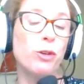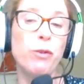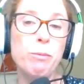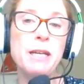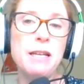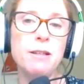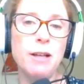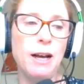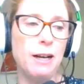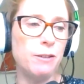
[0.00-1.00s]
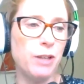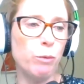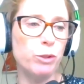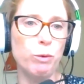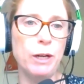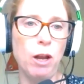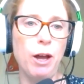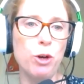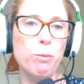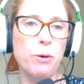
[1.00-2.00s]
So for me, that was a real
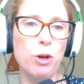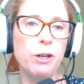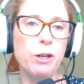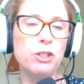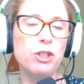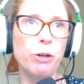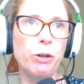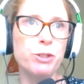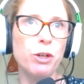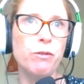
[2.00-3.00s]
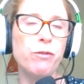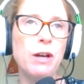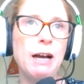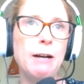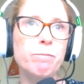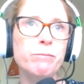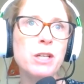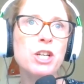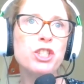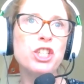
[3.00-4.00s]
eye opener in terms of,
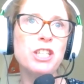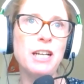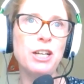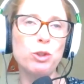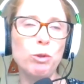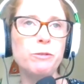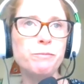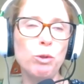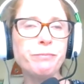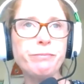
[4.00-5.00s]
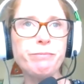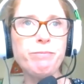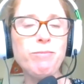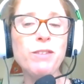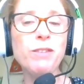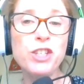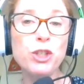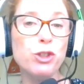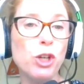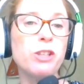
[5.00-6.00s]
she did actual
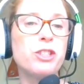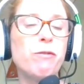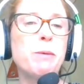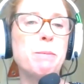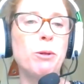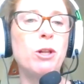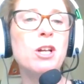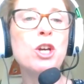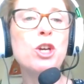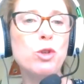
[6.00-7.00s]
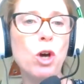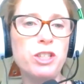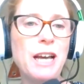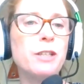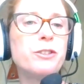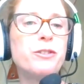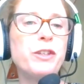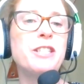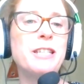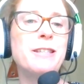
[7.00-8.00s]
video shots of people who got
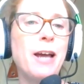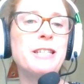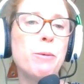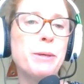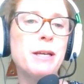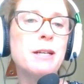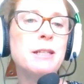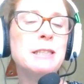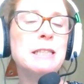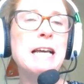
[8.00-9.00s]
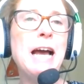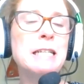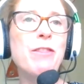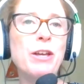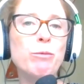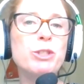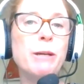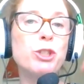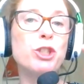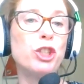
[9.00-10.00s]
LSVT therapy, and then was
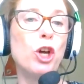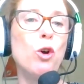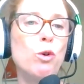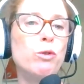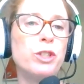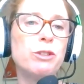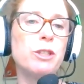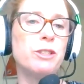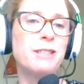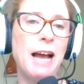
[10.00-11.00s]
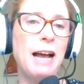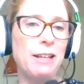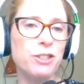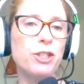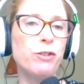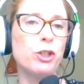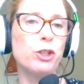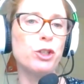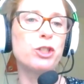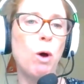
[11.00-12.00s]
able to show the scans of
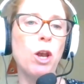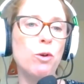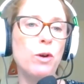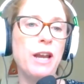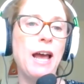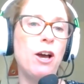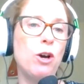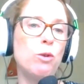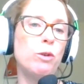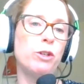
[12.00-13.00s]
their swallow and how